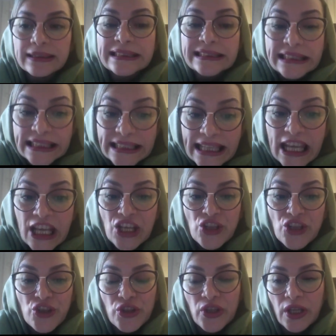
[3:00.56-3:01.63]

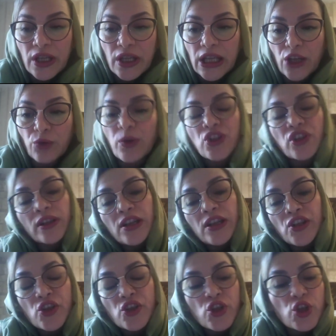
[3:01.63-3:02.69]
disengaged, which
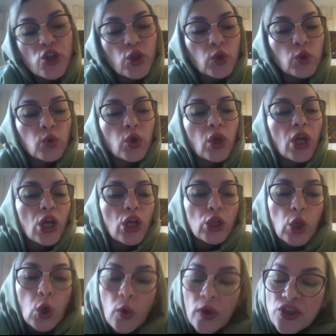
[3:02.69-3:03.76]
leads to
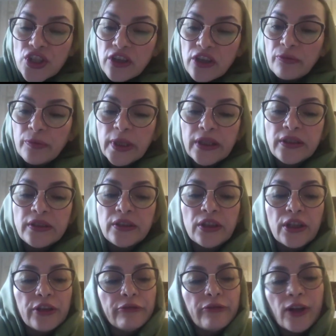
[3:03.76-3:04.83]
low achievement,
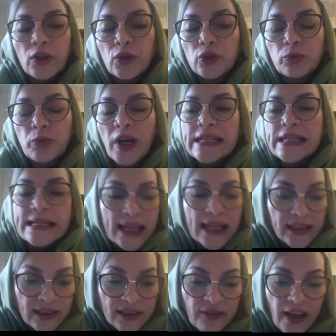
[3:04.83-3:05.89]
followed by
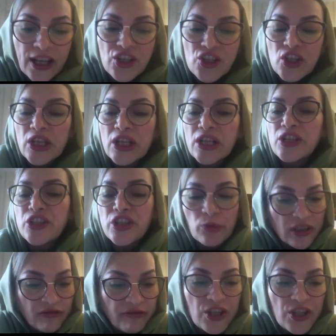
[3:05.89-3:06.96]
dissatisfaction,
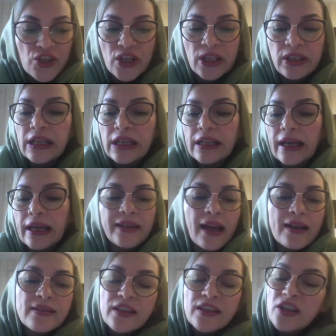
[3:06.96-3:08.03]
demotivation,
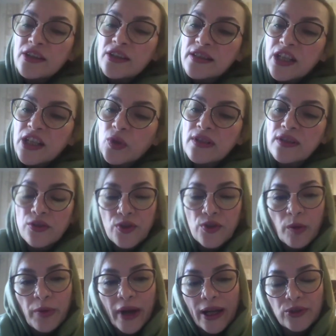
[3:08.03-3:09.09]
and as a consequence,
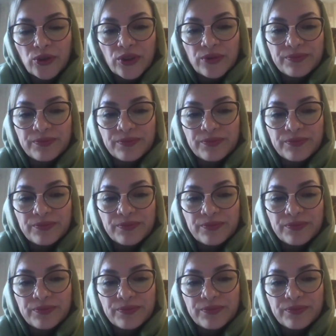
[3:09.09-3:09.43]
dropout.